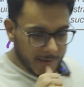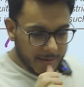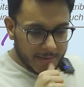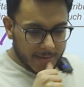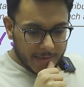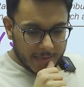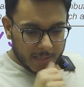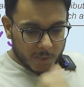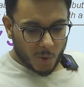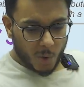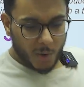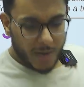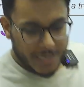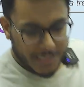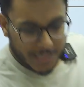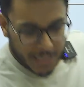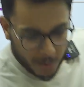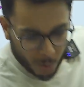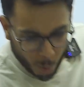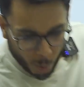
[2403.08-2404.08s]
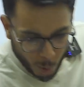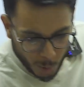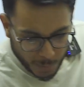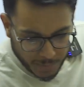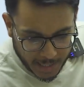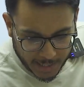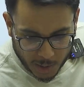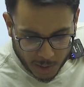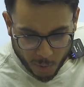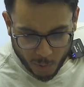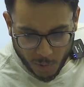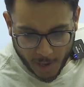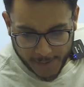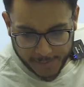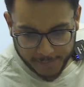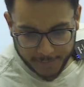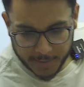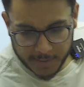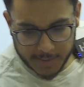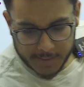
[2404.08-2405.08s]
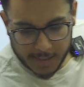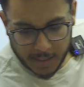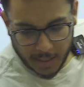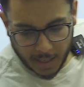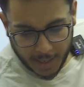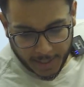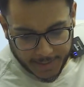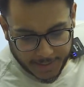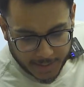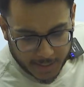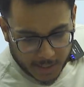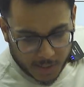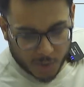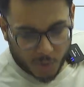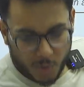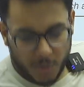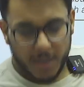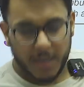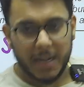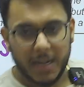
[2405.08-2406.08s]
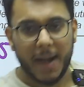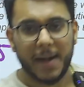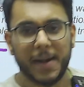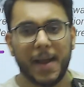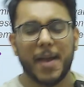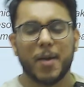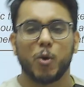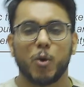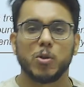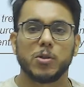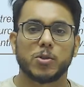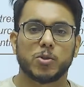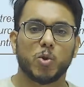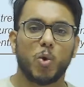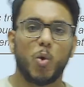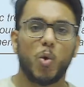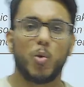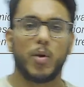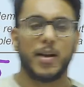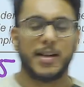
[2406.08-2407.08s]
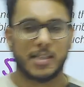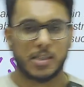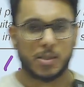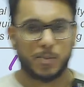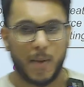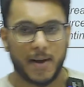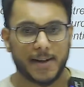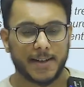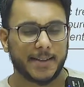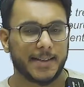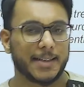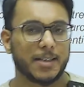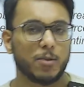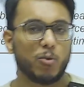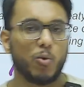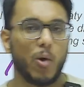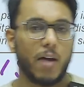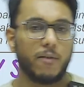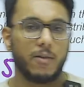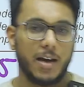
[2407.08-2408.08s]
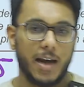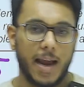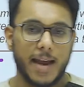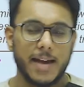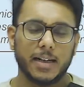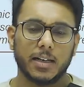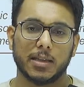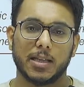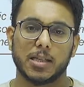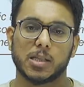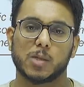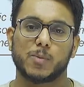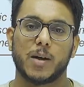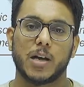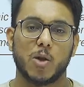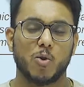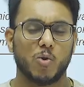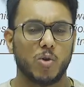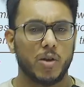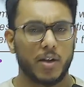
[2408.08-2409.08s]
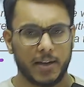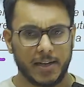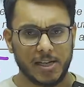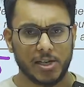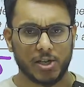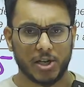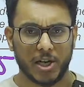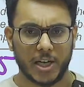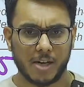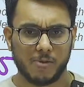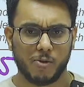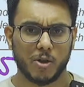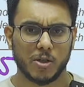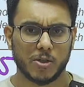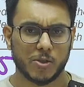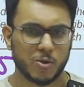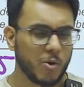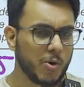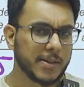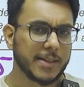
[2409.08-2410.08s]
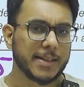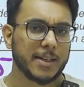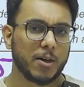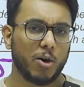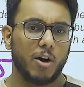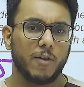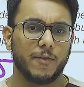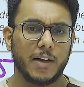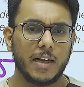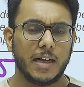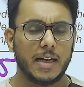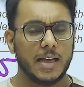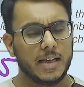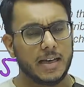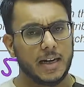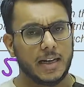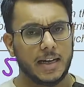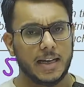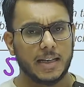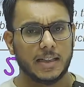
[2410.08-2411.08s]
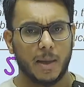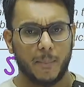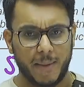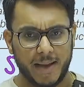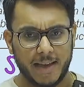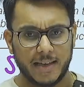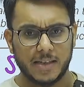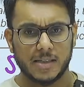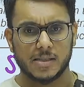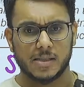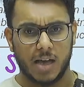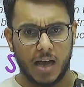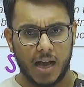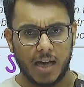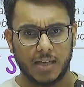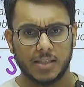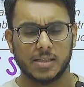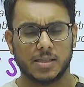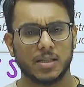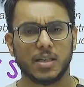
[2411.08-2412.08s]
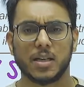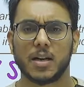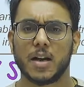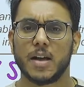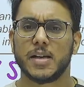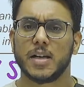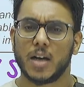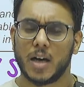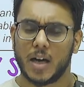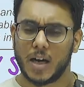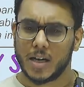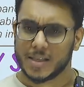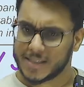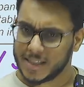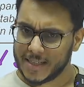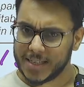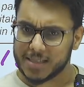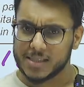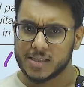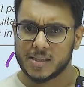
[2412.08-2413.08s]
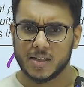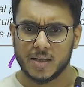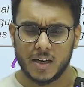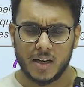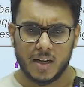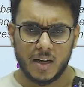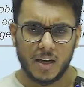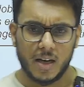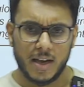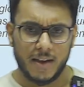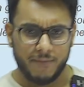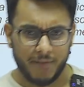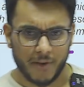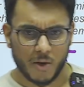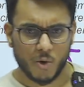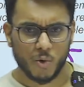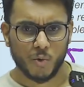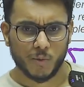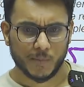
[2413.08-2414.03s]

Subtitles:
so guys, I hope that you have understood it, and I also expect that you have liked this particular initiative also of integrating the mains answer. Suggest if you